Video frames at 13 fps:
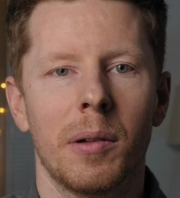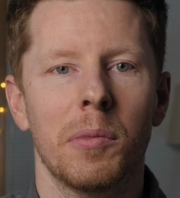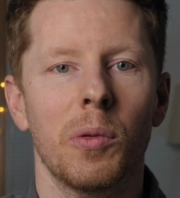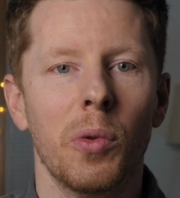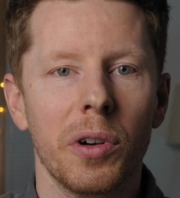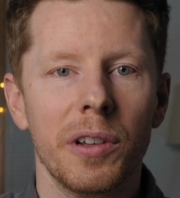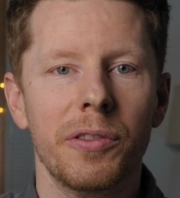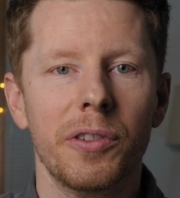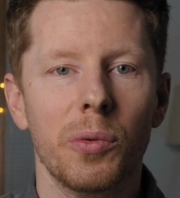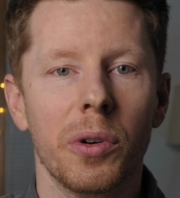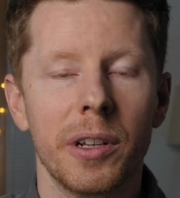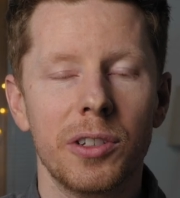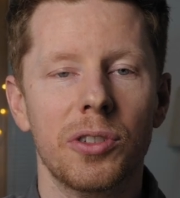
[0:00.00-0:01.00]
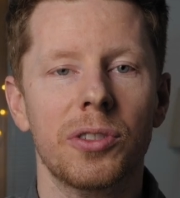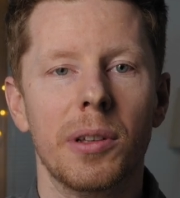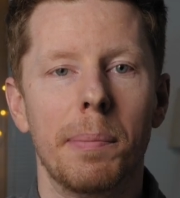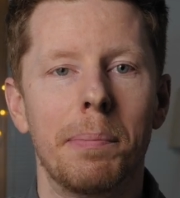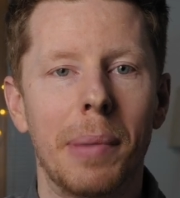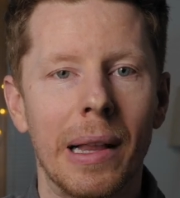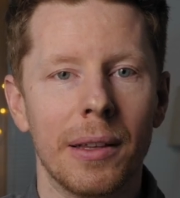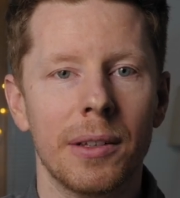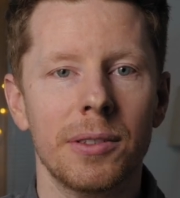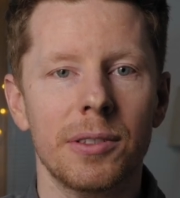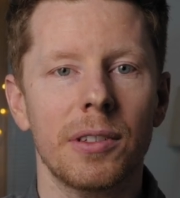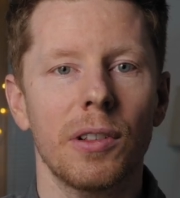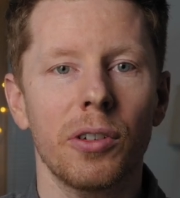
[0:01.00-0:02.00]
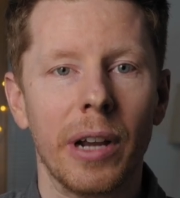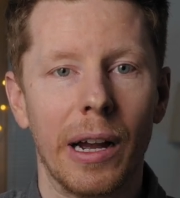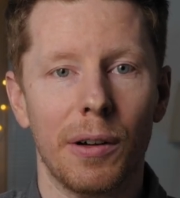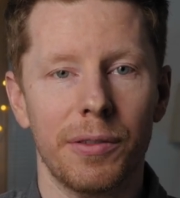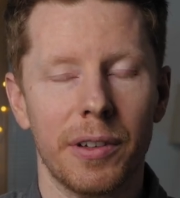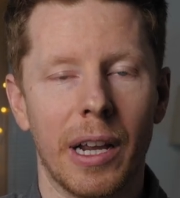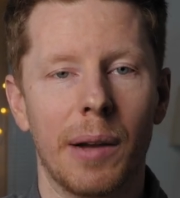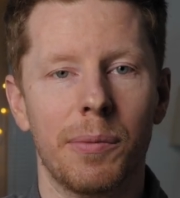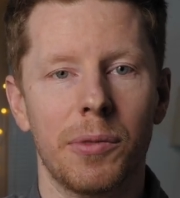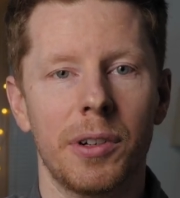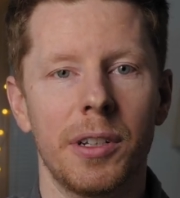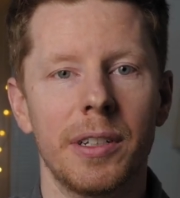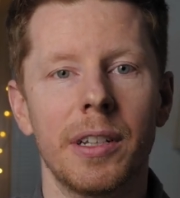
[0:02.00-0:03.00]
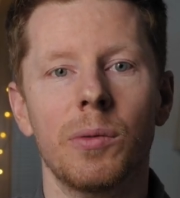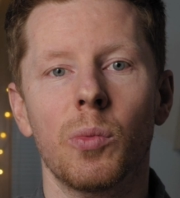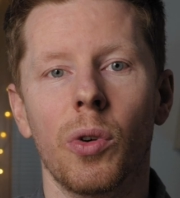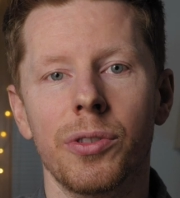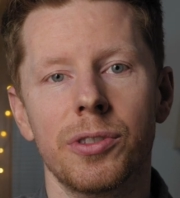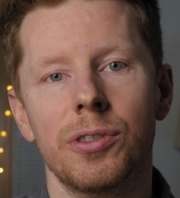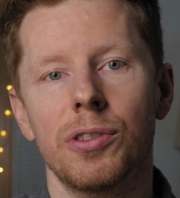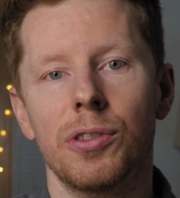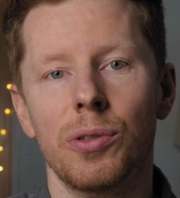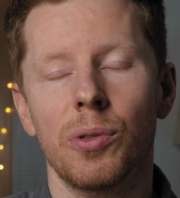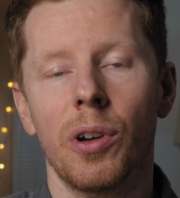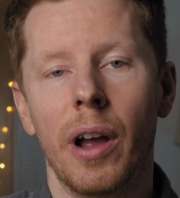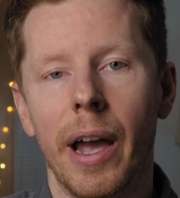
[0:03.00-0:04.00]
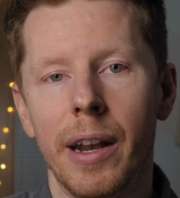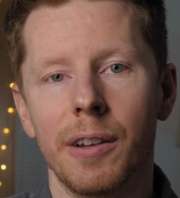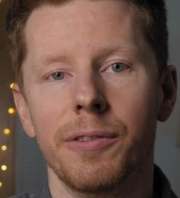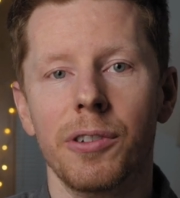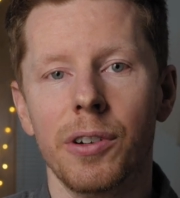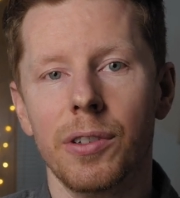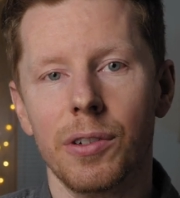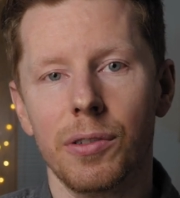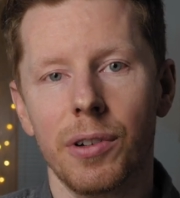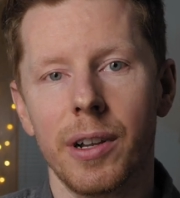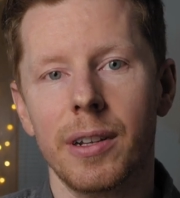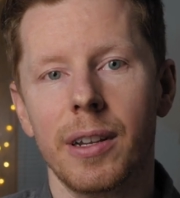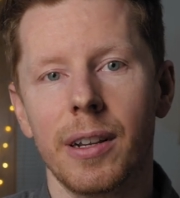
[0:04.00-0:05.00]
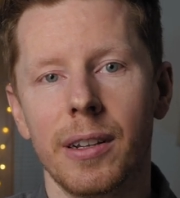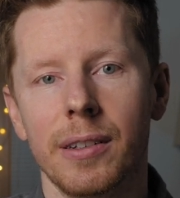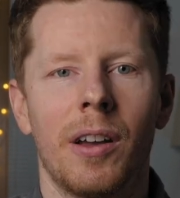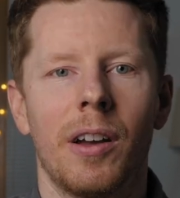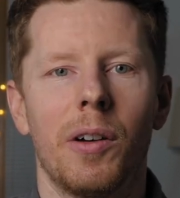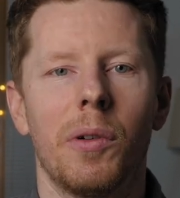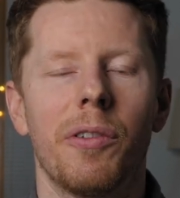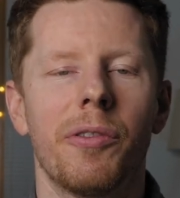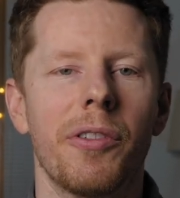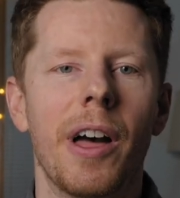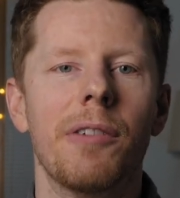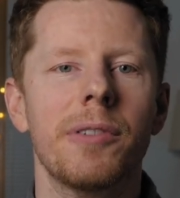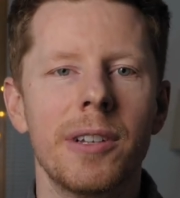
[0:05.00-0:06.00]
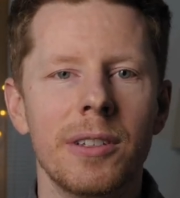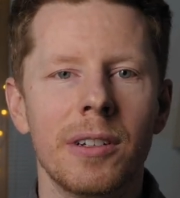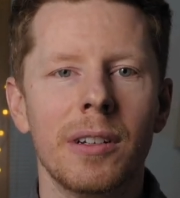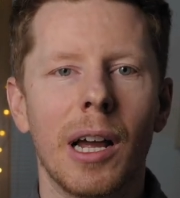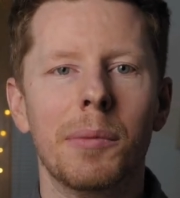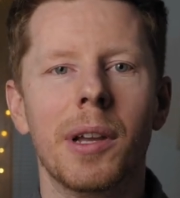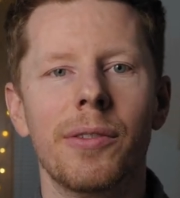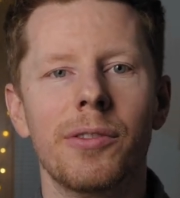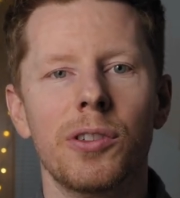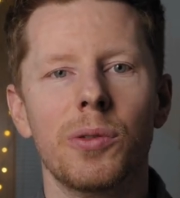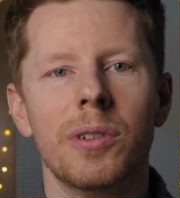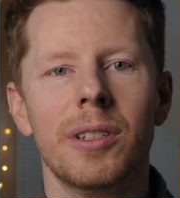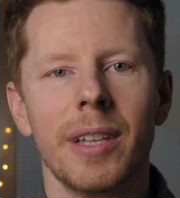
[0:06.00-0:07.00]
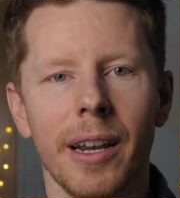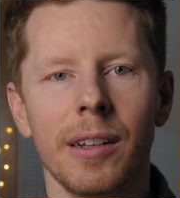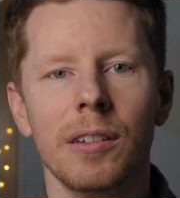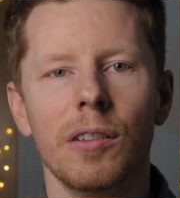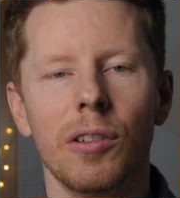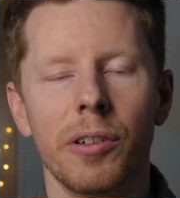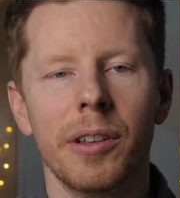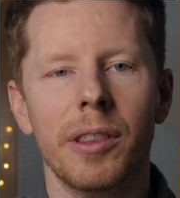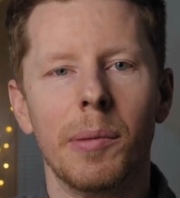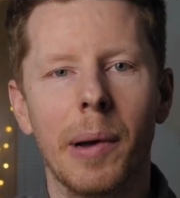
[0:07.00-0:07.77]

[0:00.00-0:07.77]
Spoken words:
But what if you wanted just a balanced look out of the camera and you didn't want to do any further grading? Well, for that reason, I'm giving you a second LUT in the